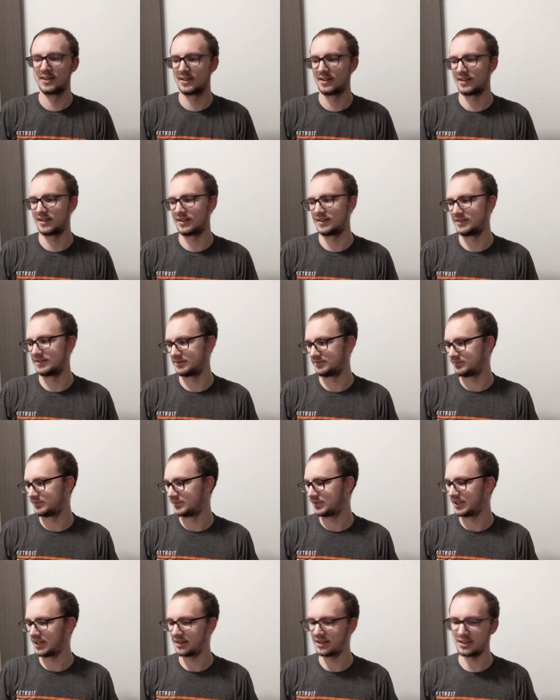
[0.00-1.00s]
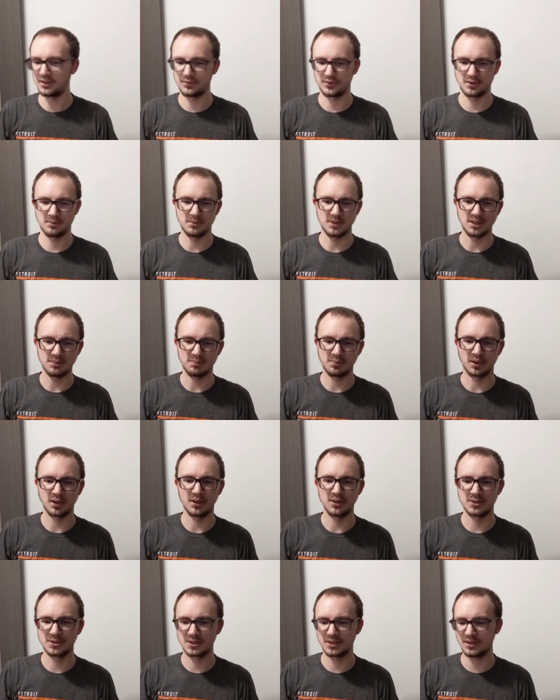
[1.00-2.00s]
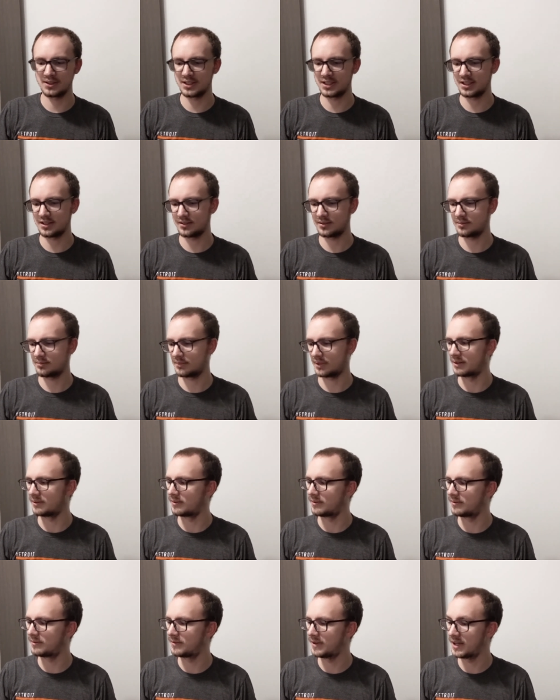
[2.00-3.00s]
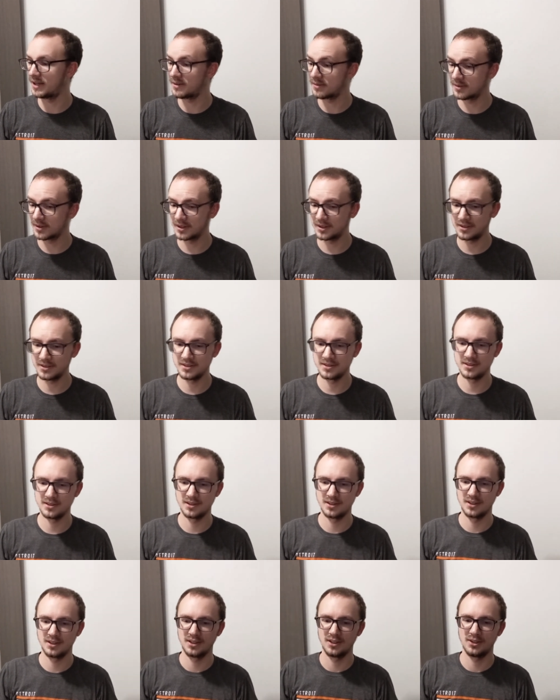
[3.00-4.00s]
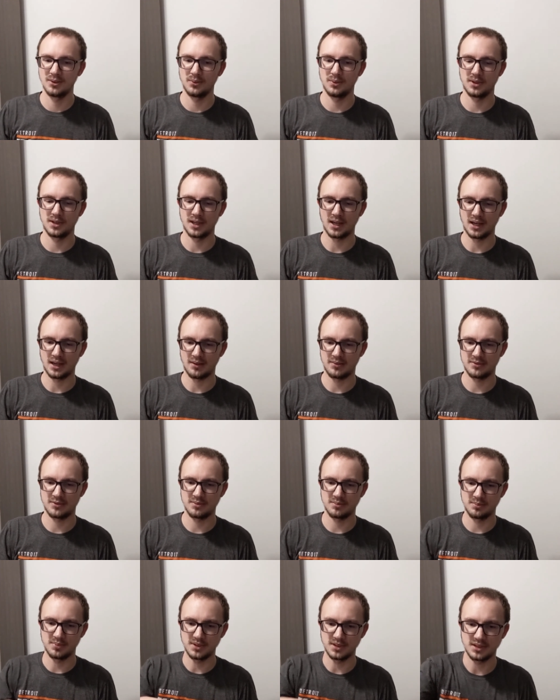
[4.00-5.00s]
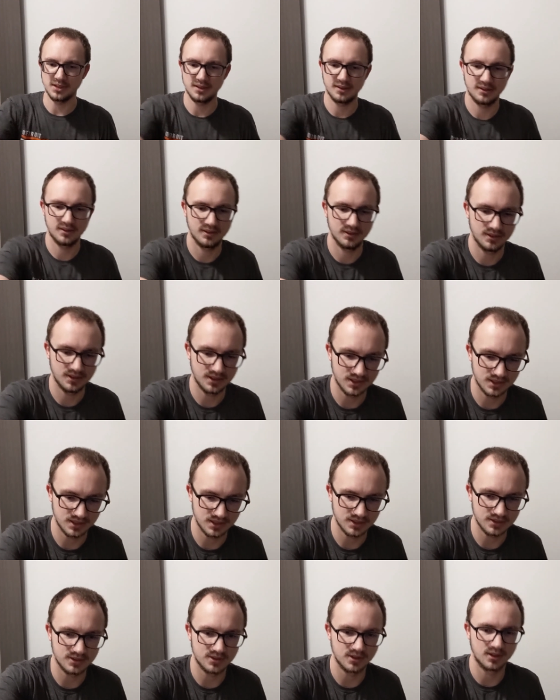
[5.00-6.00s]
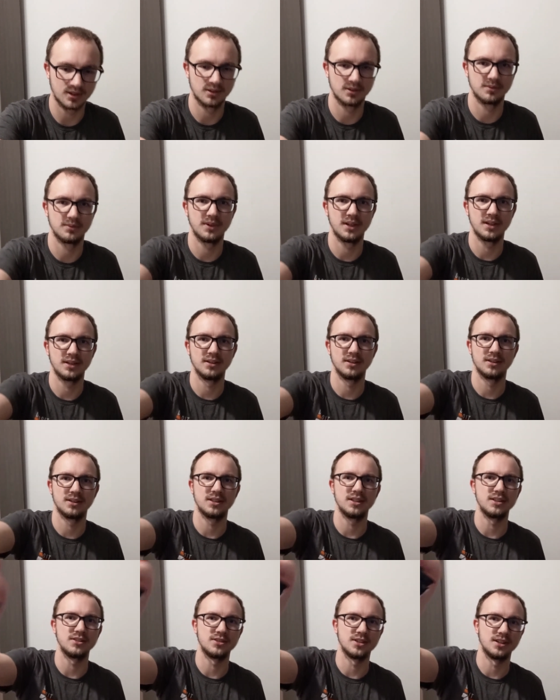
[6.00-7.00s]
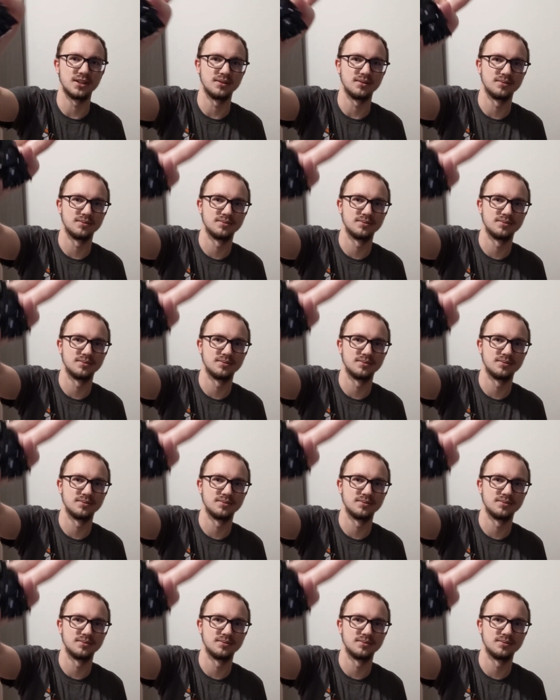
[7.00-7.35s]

Uh, I think for me personally, my favorite would have to be the Darth Vader keychain.